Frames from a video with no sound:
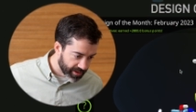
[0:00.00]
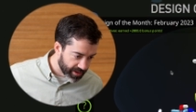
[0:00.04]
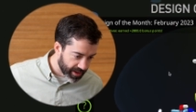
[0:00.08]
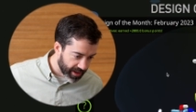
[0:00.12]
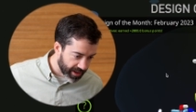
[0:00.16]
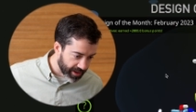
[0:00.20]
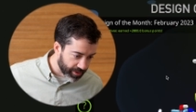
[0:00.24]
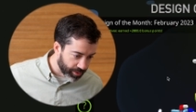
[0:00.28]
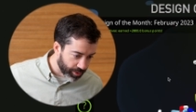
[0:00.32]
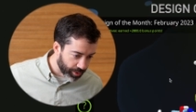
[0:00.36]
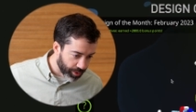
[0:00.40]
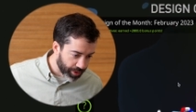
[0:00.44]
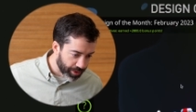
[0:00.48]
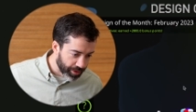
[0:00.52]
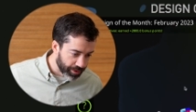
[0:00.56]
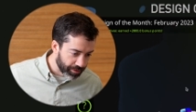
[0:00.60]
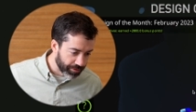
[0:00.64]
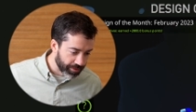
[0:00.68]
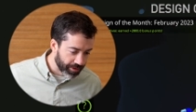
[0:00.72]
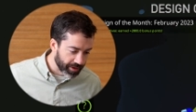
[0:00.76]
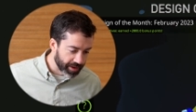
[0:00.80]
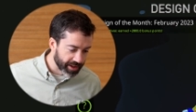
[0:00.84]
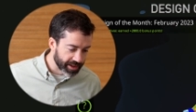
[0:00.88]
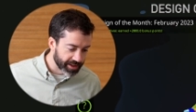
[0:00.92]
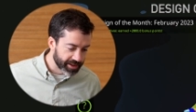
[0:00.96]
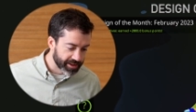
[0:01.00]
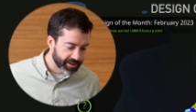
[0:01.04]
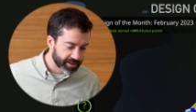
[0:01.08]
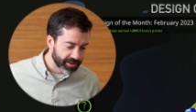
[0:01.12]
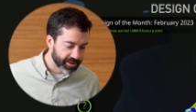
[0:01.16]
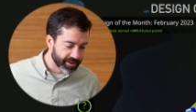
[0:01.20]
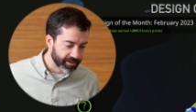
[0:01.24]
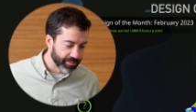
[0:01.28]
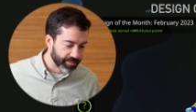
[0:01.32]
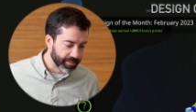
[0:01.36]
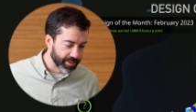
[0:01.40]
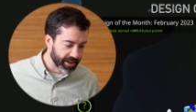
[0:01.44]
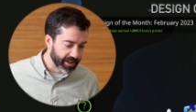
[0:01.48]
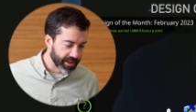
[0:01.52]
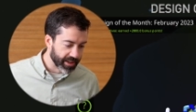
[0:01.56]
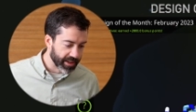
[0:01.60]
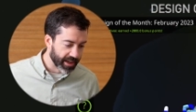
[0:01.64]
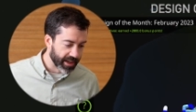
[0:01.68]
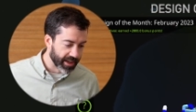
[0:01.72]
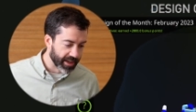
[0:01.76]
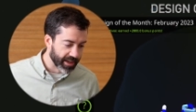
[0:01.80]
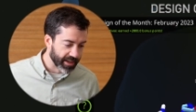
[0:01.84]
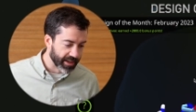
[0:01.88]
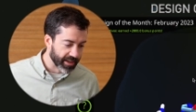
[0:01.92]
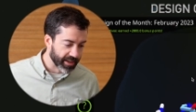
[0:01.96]
in order for this to be
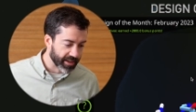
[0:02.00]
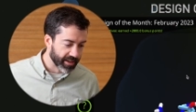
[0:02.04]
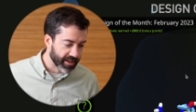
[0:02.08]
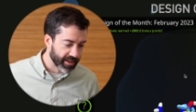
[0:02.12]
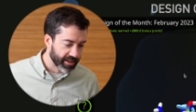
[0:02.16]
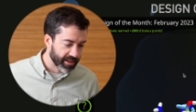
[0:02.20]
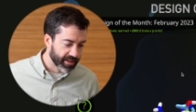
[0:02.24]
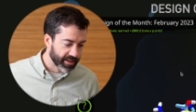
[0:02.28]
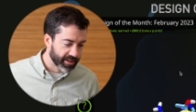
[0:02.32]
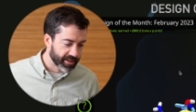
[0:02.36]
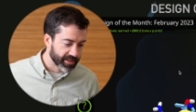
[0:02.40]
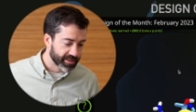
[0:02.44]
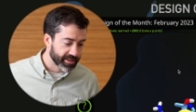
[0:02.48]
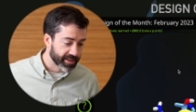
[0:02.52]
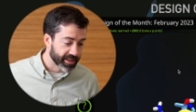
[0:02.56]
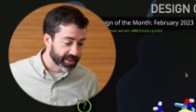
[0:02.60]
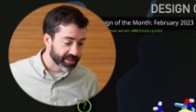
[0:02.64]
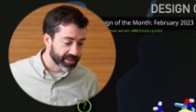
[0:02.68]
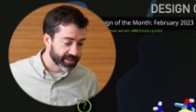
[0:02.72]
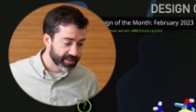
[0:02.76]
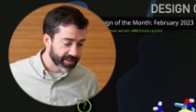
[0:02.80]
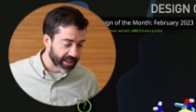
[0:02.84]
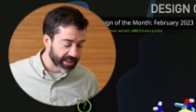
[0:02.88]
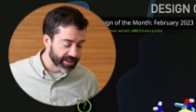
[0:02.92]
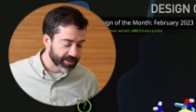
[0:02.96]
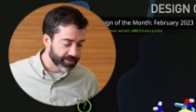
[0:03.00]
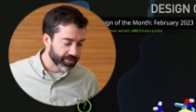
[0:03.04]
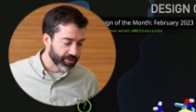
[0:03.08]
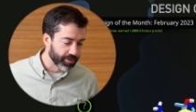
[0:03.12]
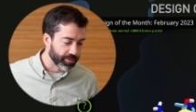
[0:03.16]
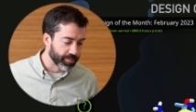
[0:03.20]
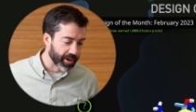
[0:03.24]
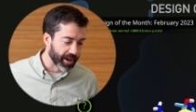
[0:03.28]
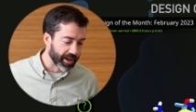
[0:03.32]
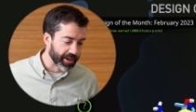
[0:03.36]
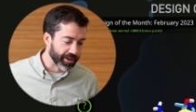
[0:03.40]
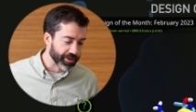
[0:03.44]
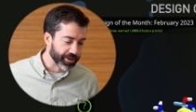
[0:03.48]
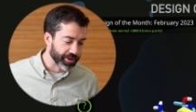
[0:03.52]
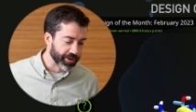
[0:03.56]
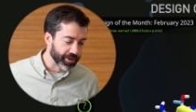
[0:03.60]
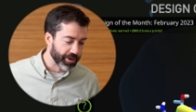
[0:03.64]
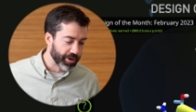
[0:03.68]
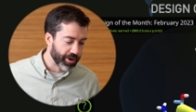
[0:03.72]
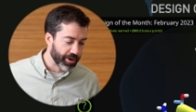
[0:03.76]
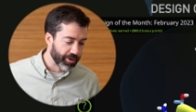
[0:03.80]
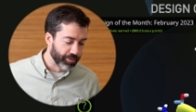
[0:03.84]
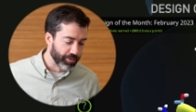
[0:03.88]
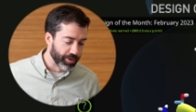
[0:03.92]
a successful binder,